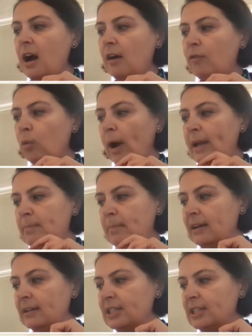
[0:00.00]
of white
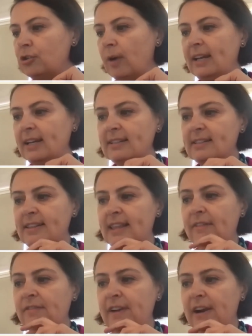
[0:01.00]
male detritus
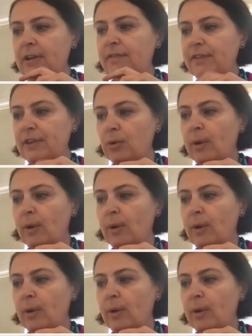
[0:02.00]
that very few,